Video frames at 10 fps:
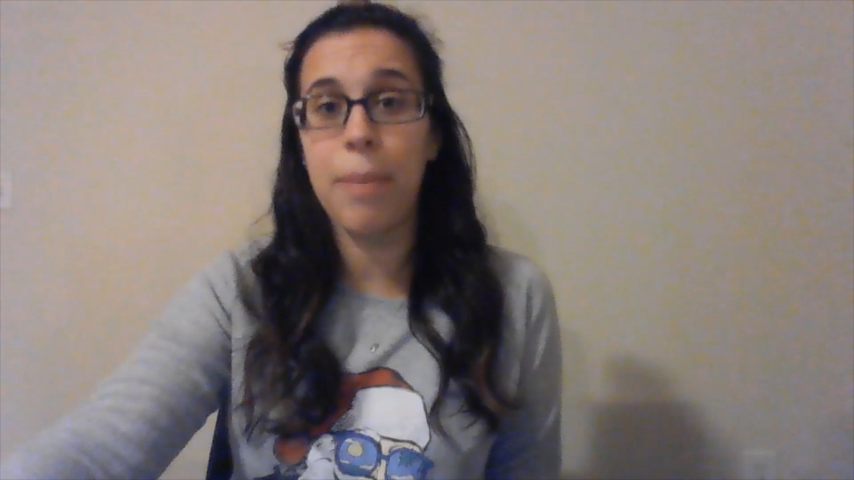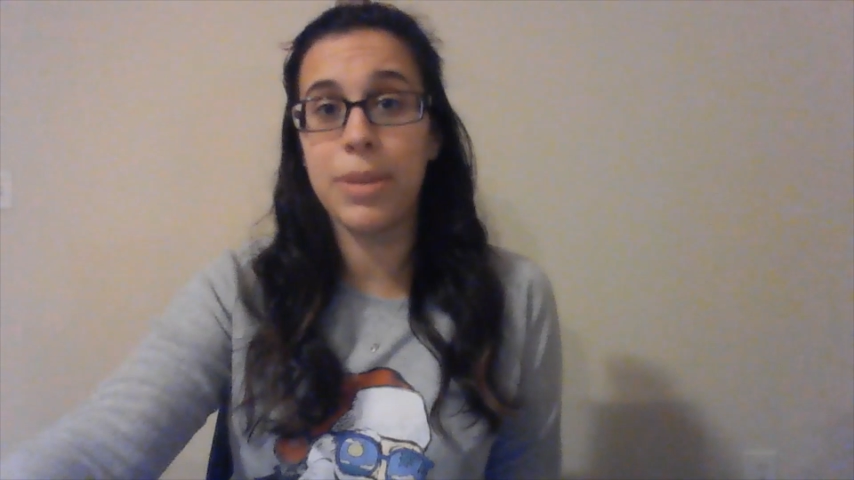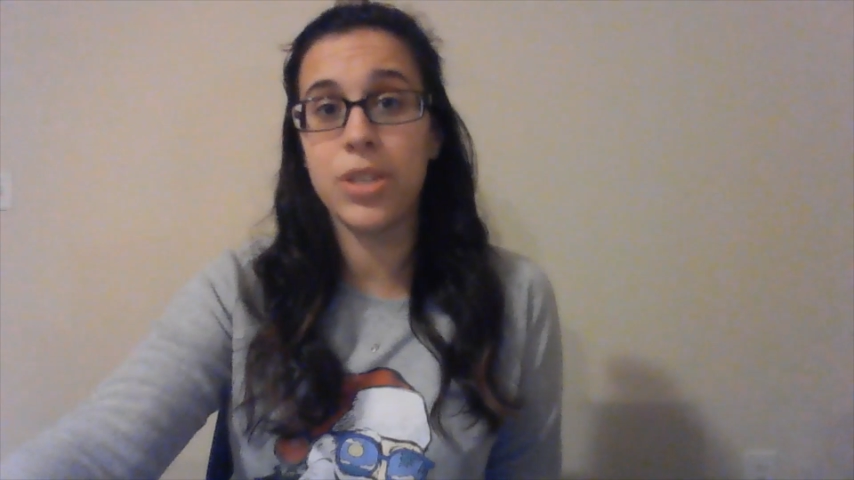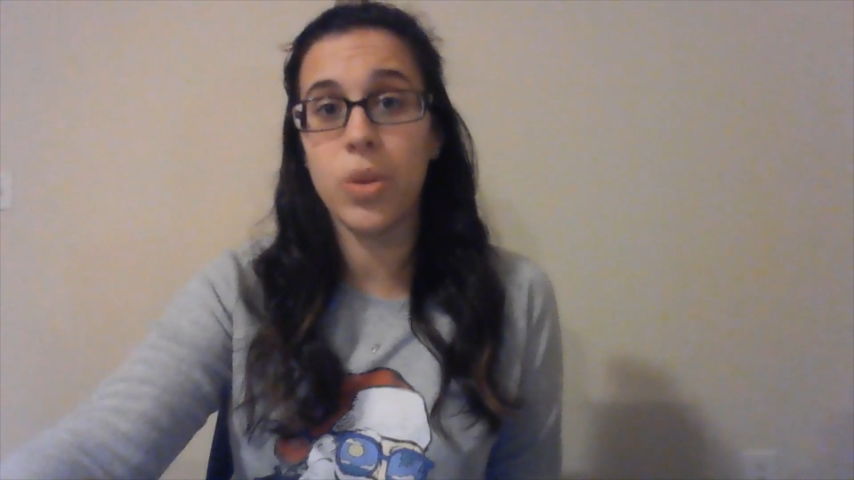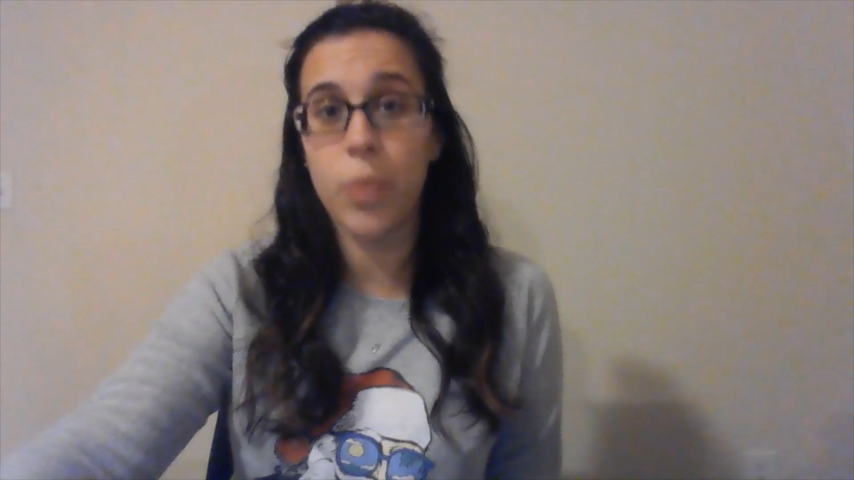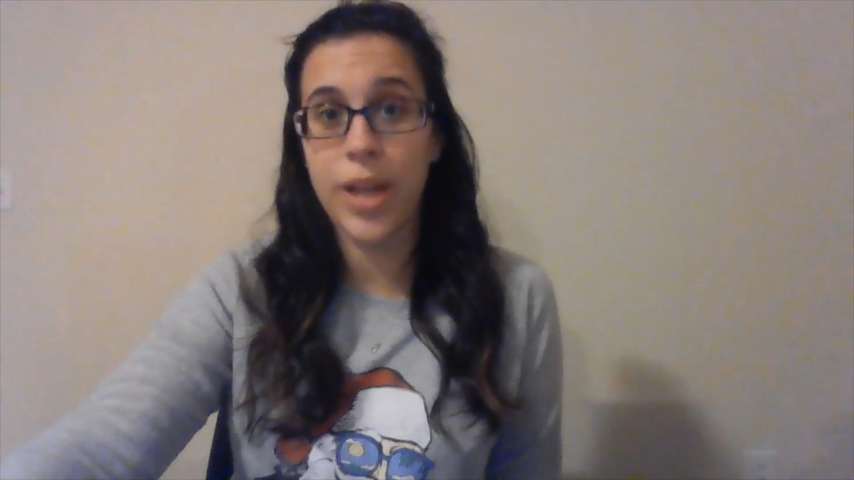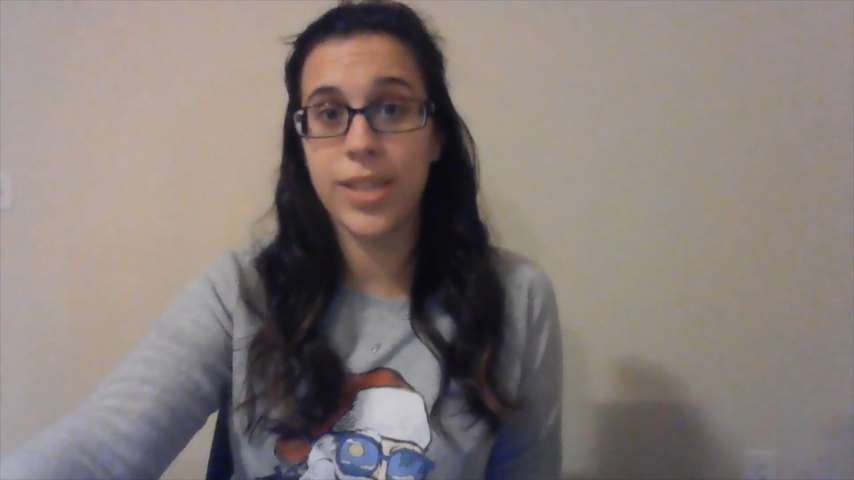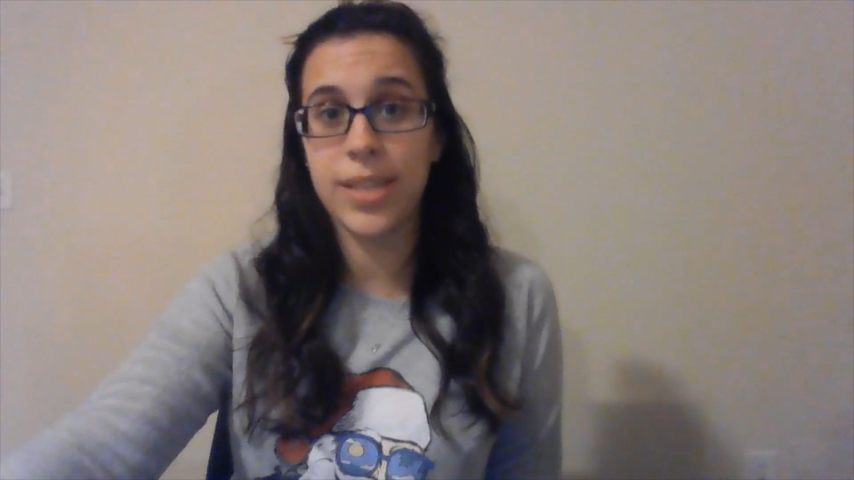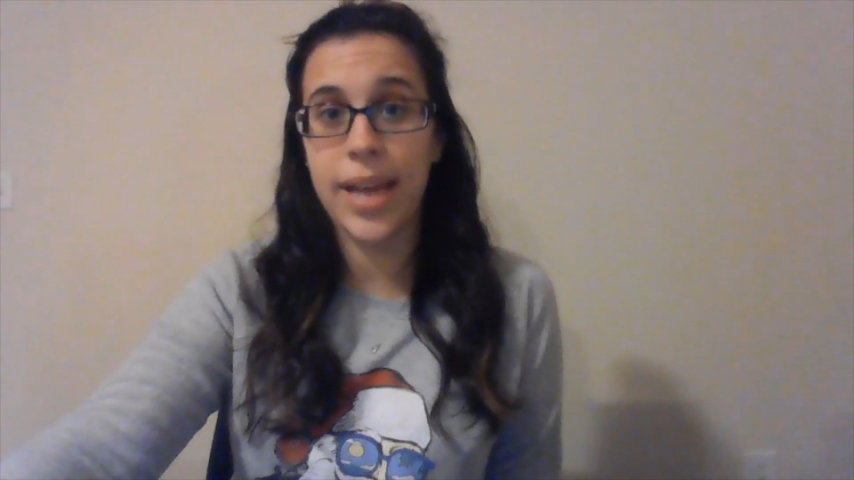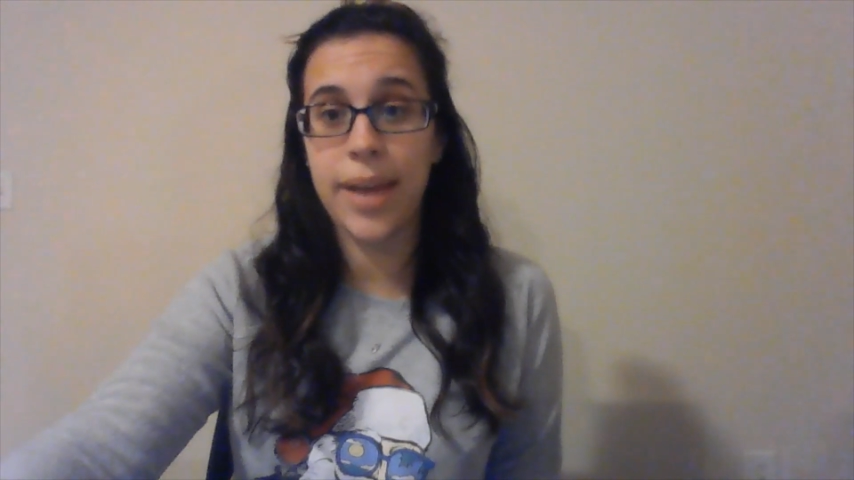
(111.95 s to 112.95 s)
up until
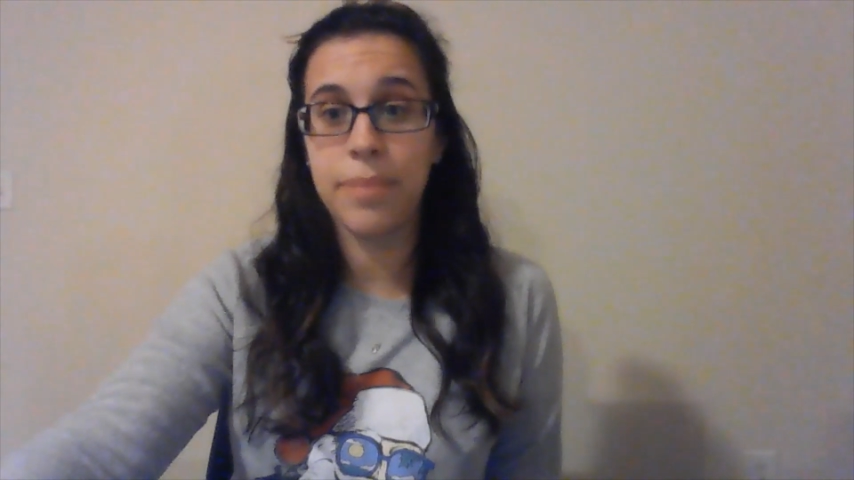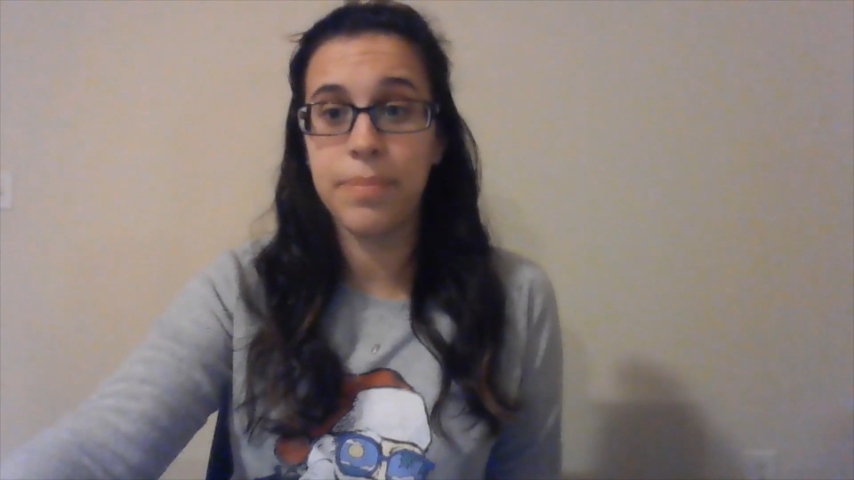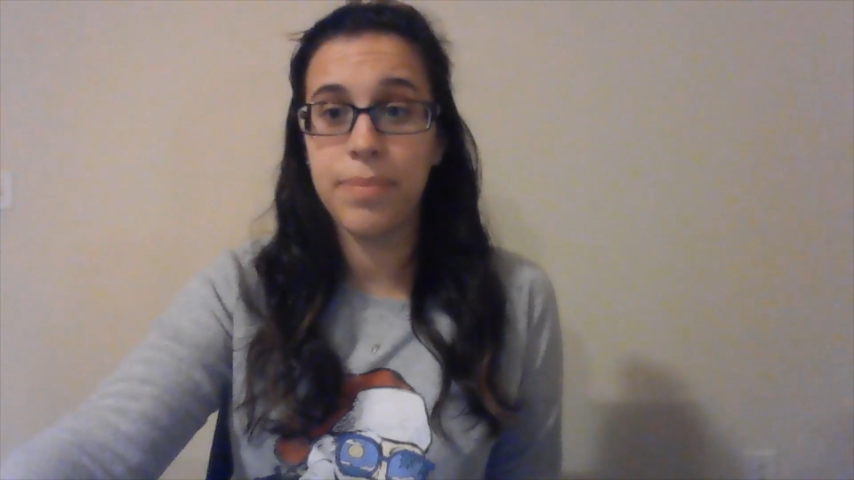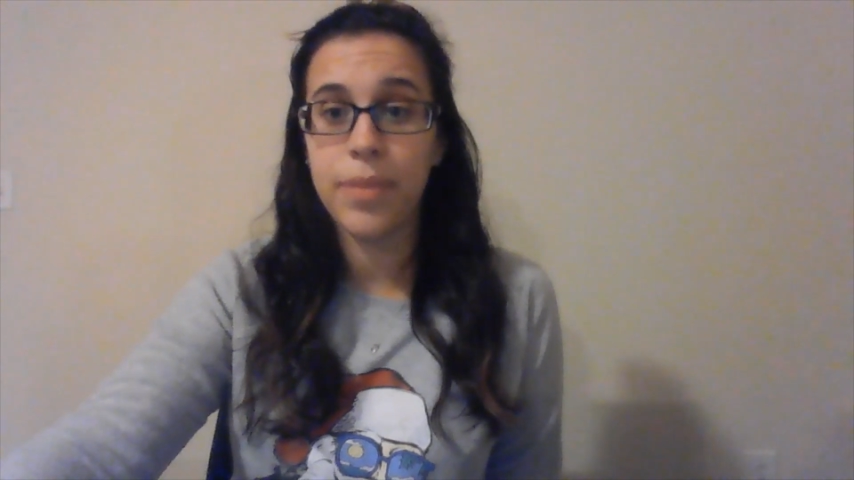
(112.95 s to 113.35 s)
Wednesday.